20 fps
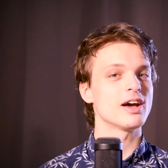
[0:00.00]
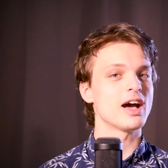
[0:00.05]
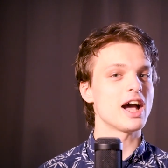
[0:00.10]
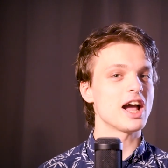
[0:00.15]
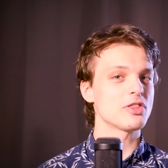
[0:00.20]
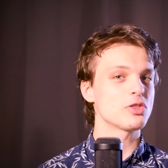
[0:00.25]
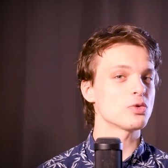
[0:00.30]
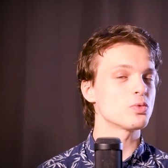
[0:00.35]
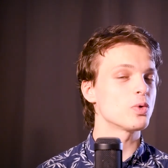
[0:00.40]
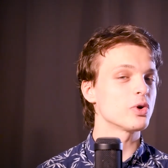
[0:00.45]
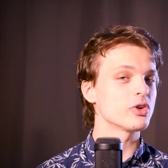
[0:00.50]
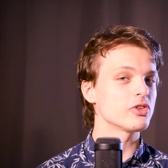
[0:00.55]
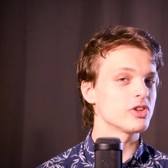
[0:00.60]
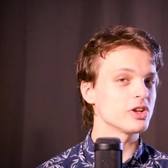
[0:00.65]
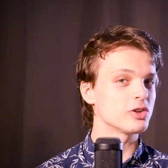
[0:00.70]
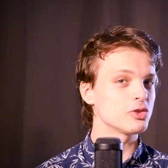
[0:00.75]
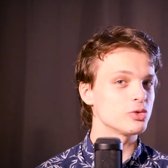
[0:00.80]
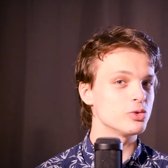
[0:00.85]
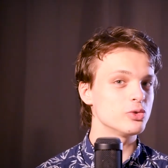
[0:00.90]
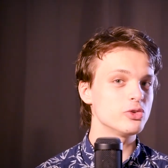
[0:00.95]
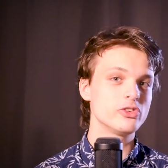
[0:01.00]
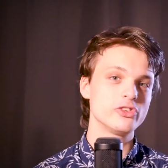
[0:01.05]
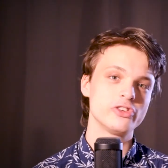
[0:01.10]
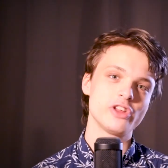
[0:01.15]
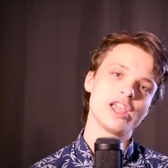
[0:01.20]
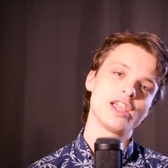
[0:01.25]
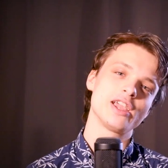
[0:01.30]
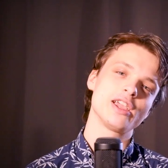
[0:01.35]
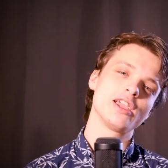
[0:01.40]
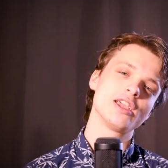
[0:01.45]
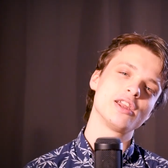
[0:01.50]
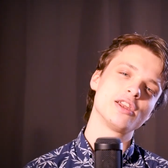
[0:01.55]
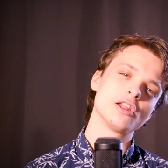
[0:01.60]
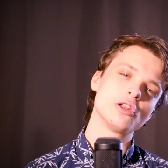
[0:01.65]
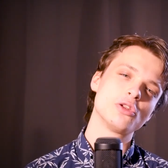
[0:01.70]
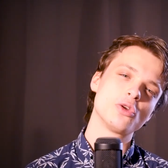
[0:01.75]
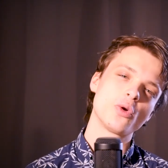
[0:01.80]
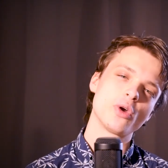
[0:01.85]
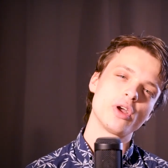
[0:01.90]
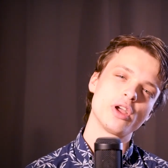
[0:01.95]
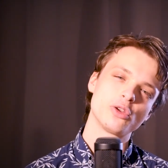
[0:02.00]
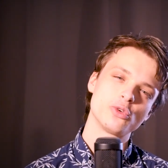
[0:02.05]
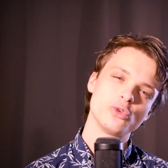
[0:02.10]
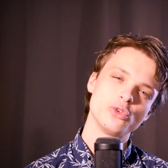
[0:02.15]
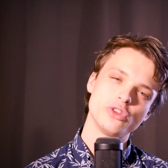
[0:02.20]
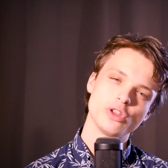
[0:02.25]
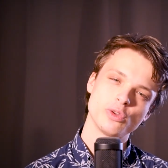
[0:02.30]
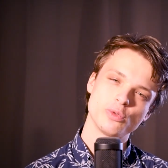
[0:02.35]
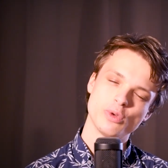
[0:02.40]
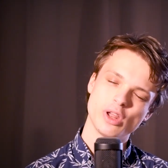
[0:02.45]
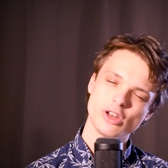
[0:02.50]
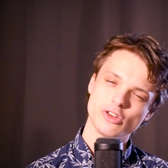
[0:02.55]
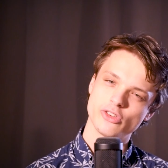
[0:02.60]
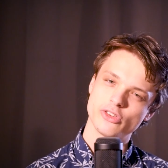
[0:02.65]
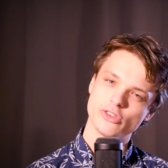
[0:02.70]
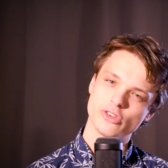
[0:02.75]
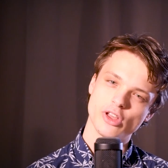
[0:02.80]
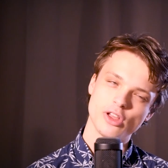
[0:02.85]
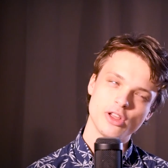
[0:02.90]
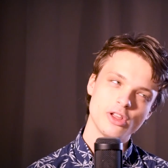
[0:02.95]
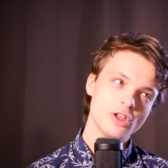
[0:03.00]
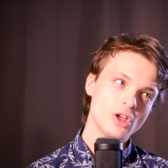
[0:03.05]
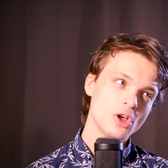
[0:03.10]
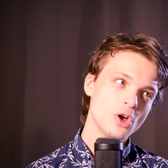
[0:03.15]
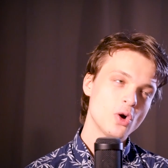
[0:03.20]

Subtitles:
either wanting to stay in a lower acoustic register